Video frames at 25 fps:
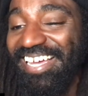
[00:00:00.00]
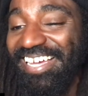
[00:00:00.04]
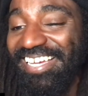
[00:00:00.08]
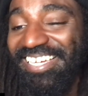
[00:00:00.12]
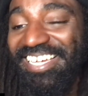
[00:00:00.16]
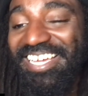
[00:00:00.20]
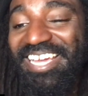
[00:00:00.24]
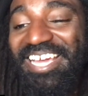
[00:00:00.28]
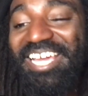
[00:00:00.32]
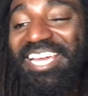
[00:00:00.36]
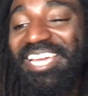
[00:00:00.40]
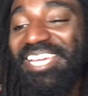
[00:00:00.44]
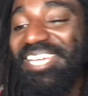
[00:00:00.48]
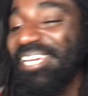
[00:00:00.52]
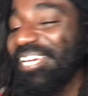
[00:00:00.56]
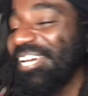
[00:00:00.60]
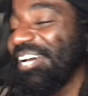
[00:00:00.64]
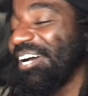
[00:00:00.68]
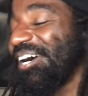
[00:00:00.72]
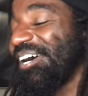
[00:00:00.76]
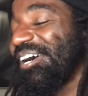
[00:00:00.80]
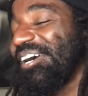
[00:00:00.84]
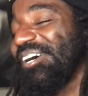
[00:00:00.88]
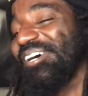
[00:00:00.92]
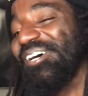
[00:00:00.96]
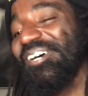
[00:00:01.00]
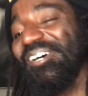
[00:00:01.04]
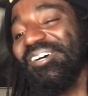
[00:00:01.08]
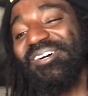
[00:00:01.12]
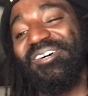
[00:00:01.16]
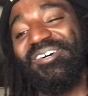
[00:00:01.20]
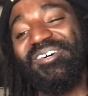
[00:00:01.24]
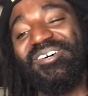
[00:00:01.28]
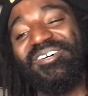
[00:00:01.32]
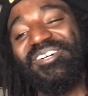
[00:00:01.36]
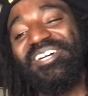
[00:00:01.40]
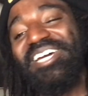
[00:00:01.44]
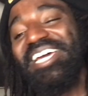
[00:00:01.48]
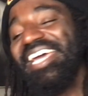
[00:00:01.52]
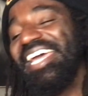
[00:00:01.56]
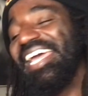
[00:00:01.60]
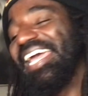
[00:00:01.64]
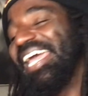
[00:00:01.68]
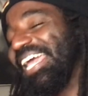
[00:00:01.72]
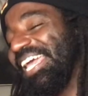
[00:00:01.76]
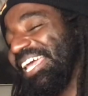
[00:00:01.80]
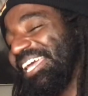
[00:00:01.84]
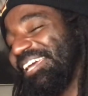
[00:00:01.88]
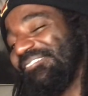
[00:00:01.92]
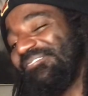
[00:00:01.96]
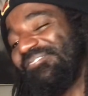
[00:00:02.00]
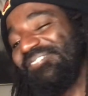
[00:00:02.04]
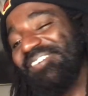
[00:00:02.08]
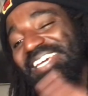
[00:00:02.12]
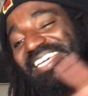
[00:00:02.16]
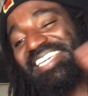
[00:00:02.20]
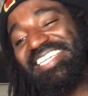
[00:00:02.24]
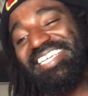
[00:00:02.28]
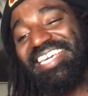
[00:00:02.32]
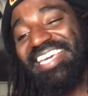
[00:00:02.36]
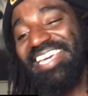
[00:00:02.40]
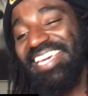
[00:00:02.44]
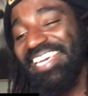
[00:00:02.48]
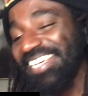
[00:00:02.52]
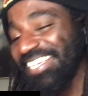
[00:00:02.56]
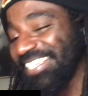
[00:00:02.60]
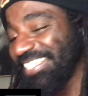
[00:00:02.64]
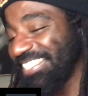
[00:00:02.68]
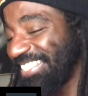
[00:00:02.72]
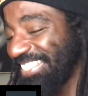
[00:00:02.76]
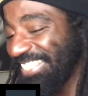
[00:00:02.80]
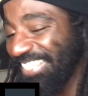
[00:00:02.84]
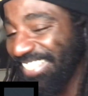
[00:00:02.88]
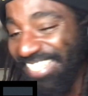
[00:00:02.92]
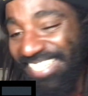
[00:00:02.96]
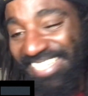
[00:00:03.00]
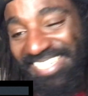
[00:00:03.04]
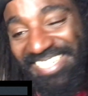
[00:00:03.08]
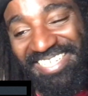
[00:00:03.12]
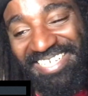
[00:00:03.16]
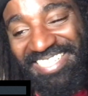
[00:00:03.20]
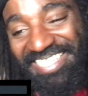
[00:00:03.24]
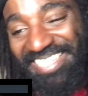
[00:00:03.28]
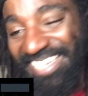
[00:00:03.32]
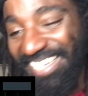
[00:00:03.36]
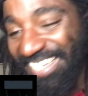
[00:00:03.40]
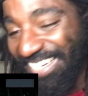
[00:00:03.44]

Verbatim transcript: Yo, even kids can get